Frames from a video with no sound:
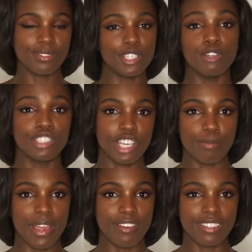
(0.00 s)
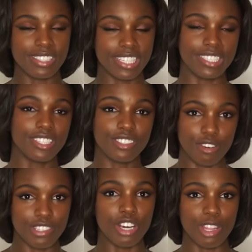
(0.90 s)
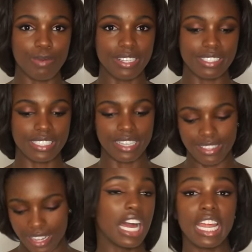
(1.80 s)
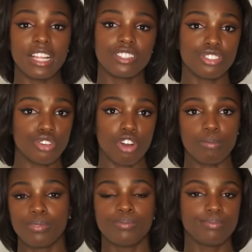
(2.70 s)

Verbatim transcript: Don't show your parents this. Don't tell them I just said that. I like to shop.